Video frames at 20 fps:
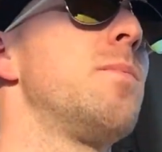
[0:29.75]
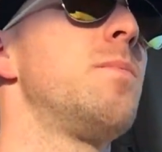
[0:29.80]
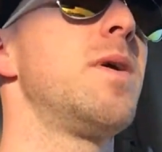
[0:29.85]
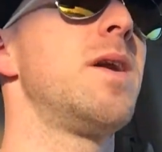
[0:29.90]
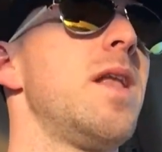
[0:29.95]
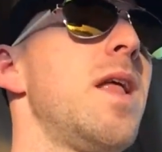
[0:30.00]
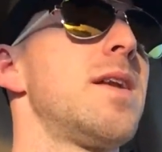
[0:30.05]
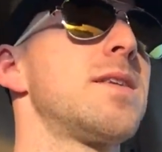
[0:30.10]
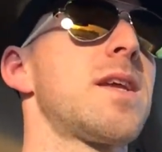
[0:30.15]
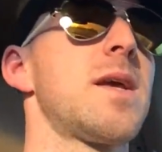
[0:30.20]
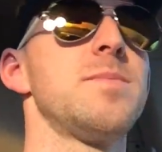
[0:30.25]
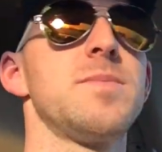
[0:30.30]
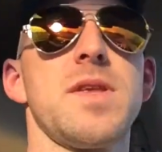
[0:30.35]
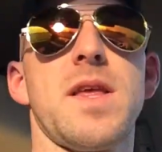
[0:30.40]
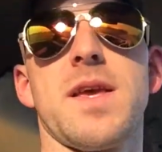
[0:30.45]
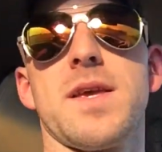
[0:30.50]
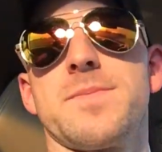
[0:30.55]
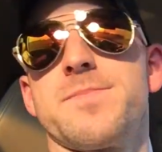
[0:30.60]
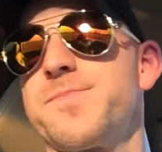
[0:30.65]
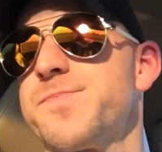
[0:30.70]
but a lot of times,
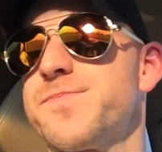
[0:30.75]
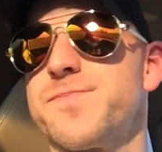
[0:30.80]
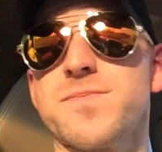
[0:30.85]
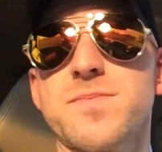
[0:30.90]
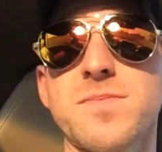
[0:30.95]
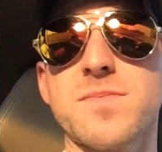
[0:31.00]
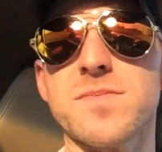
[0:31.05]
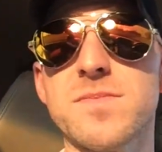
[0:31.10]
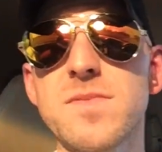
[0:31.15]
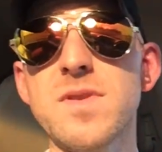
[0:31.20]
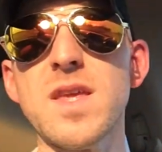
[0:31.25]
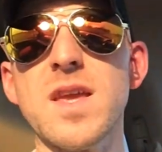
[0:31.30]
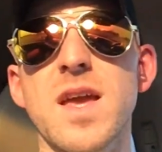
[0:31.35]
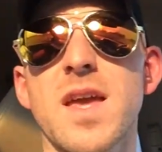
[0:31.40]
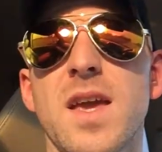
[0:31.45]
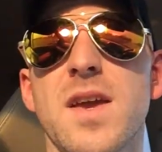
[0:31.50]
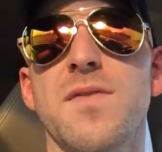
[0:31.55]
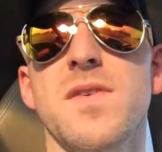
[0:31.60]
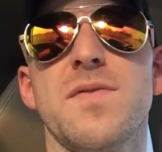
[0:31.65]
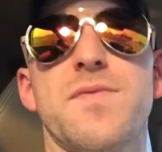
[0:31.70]
like
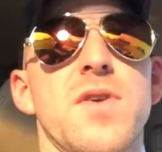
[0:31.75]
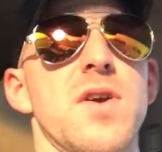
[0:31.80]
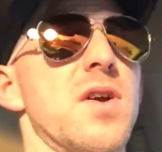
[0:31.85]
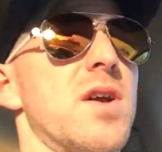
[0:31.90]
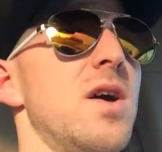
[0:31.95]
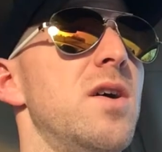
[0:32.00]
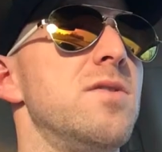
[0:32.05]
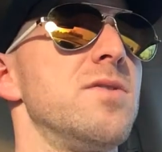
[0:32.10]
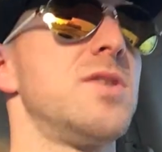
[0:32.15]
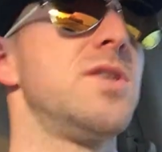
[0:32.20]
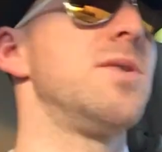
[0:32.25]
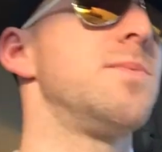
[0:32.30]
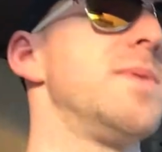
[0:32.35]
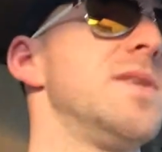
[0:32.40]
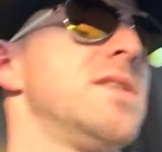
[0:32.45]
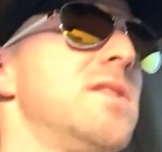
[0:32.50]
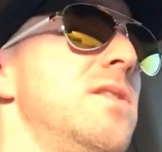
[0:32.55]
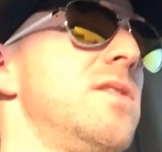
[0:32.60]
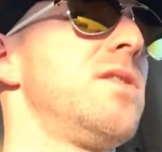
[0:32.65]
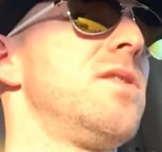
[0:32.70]
even if you're a coach in your
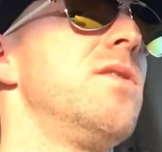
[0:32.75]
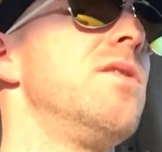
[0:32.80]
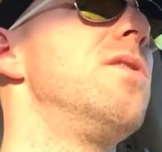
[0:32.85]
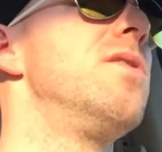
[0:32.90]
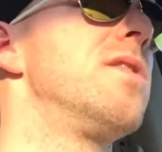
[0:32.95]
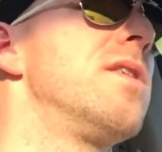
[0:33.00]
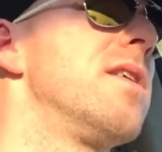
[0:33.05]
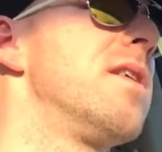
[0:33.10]
business, you know, you